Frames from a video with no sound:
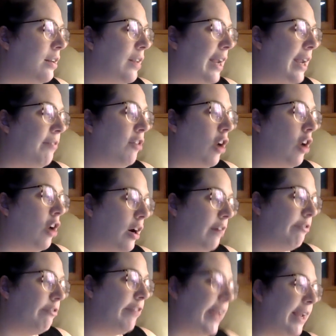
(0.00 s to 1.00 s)
they have
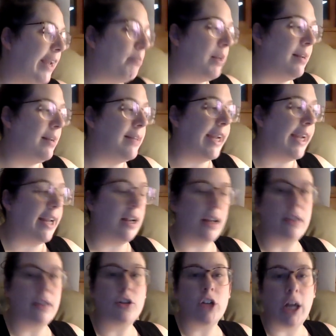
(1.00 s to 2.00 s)
coffee,
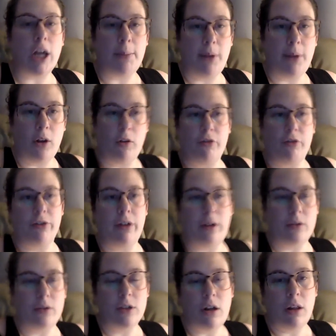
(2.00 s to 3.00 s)
bananas, tropical
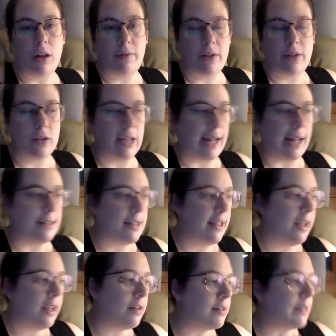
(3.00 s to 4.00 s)
fruits, all of those kinds of
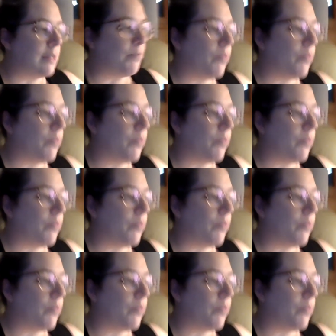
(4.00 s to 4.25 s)
things.